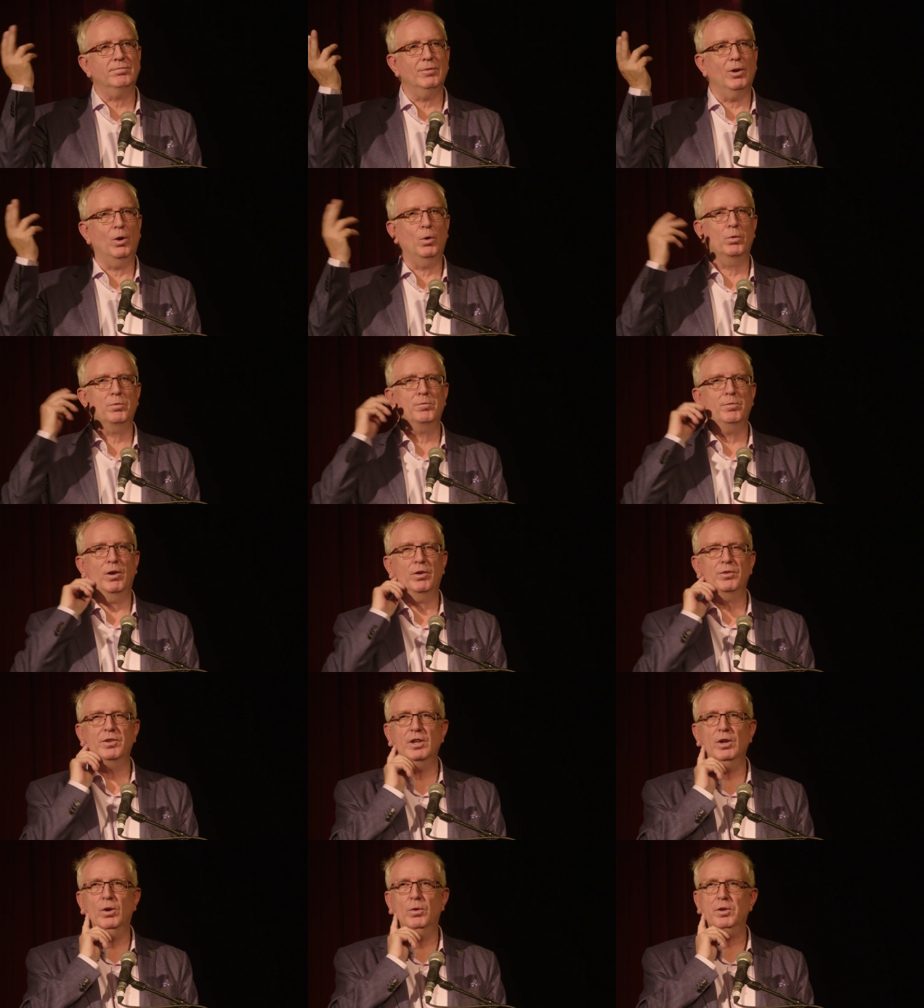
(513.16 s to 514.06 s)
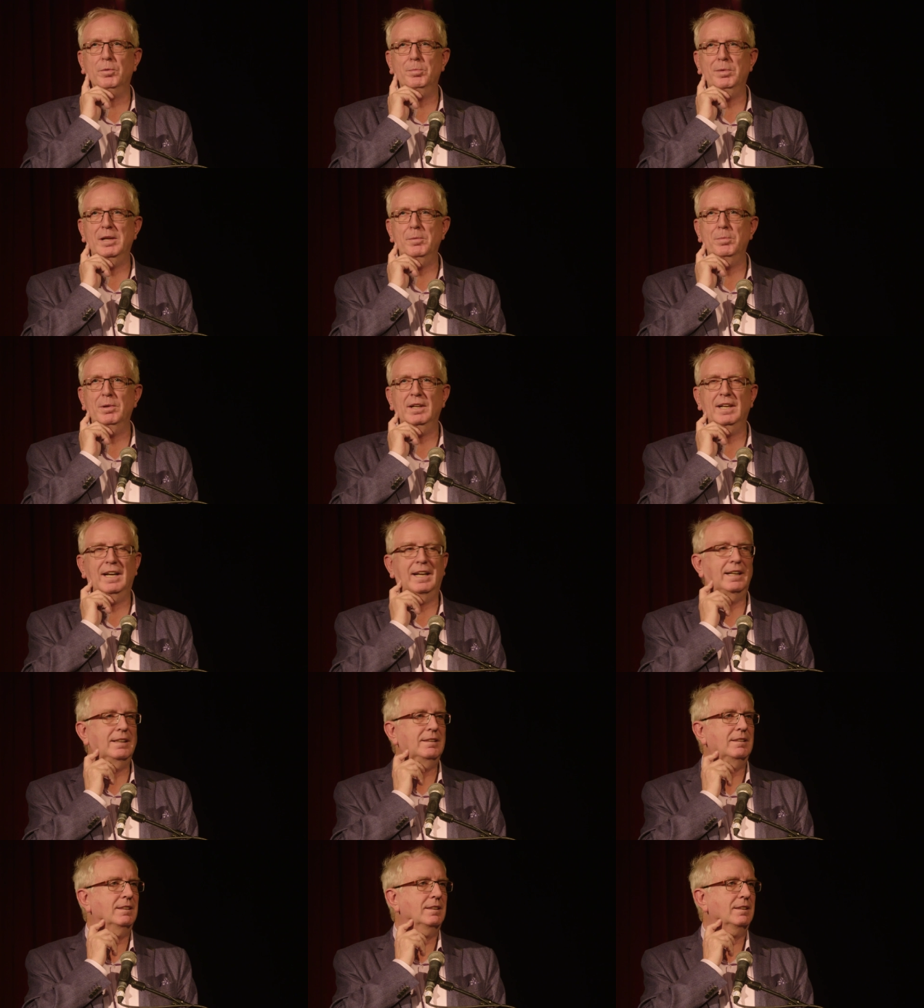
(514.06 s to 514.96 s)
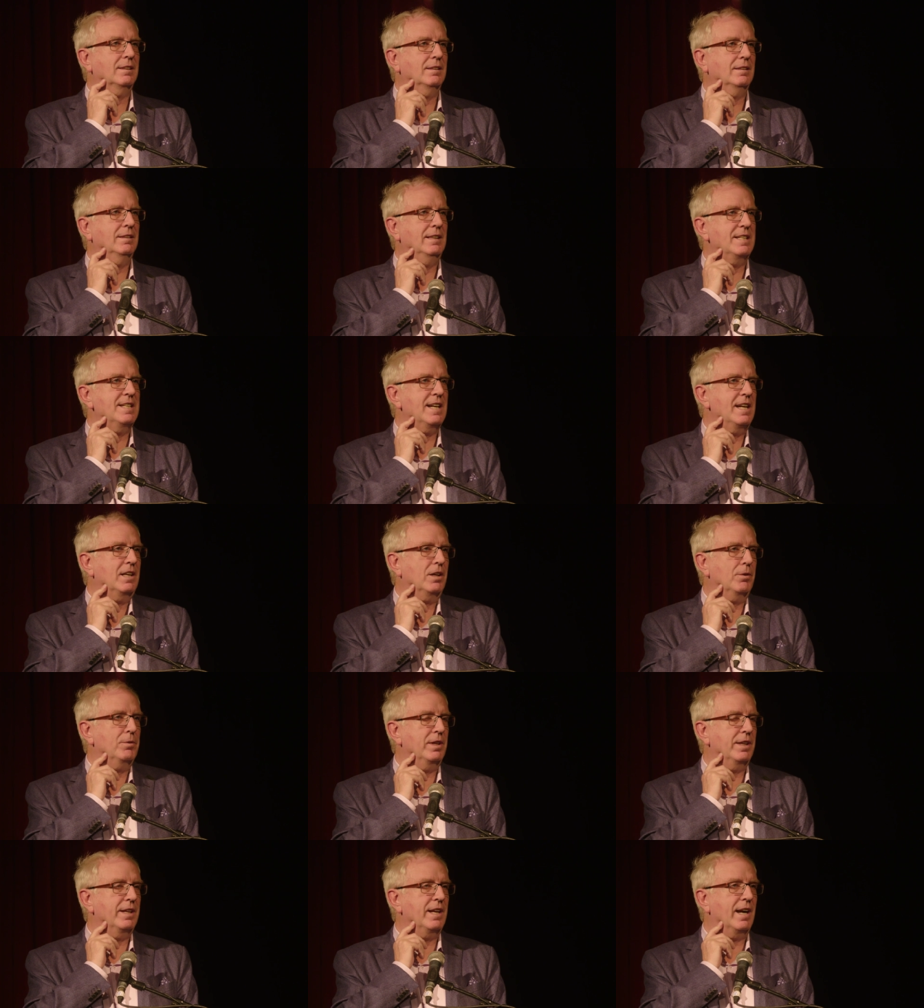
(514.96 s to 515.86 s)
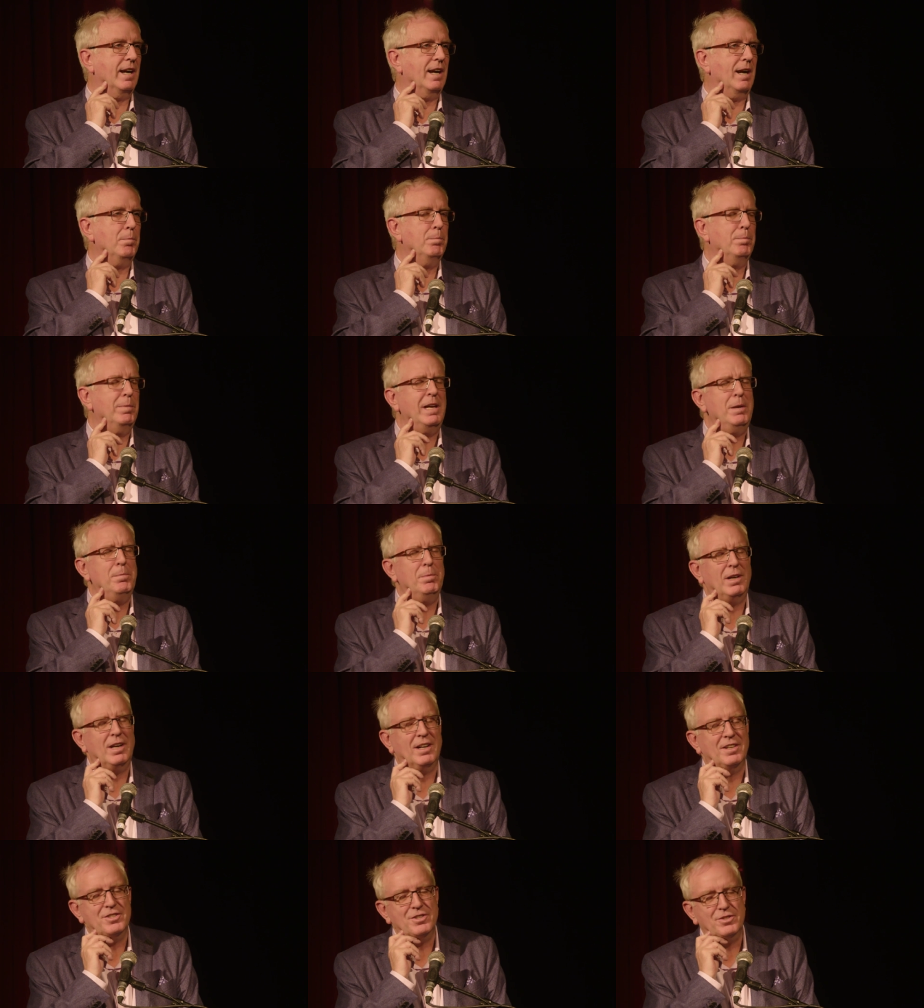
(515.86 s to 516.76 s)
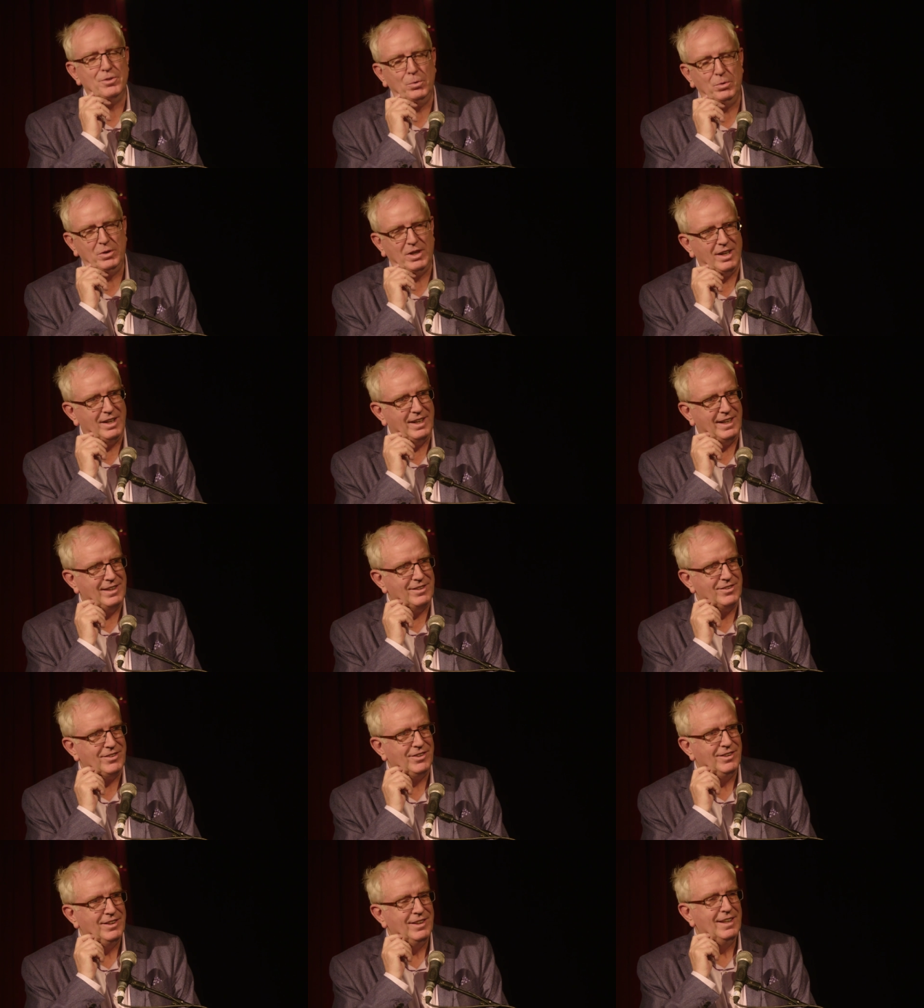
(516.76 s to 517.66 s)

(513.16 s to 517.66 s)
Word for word: old the older people, and they take her in there. And people are so kind.